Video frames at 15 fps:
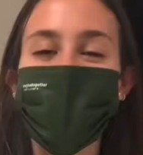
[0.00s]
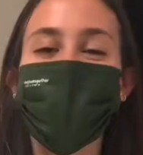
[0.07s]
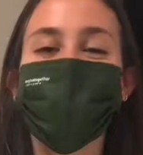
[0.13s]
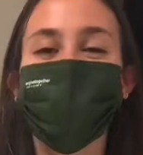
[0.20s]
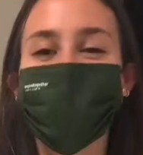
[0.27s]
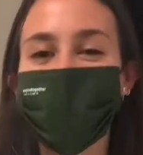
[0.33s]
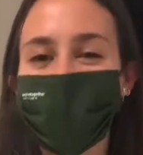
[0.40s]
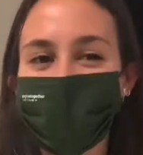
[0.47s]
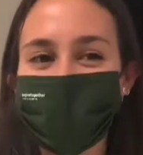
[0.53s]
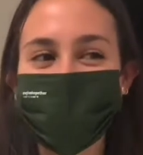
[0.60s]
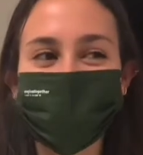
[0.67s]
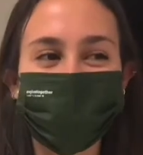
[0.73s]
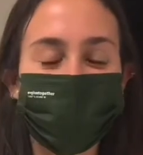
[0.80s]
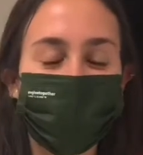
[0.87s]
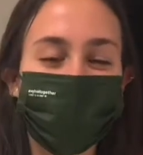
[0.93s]
For
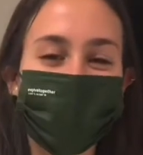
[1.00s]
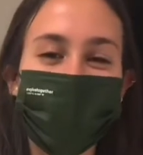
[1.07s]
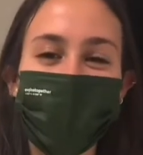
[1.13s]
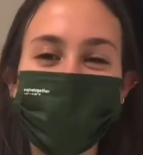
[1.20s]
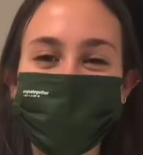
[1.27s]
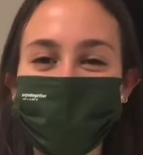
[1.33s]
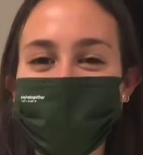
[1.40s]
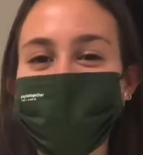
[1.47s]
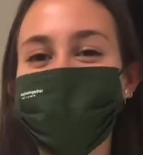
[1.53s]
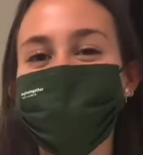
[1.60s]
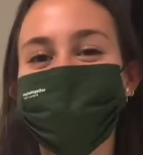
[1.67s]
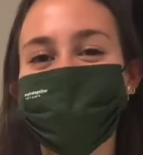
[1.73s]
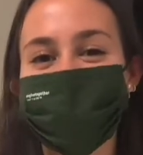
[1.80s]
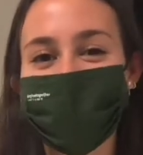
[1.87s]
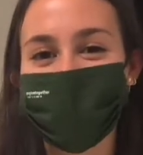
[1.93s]
Halloween, I'm being
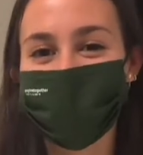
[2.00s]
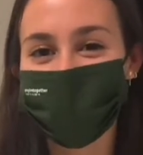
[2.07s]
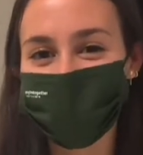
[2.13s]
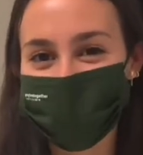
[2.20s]
Britney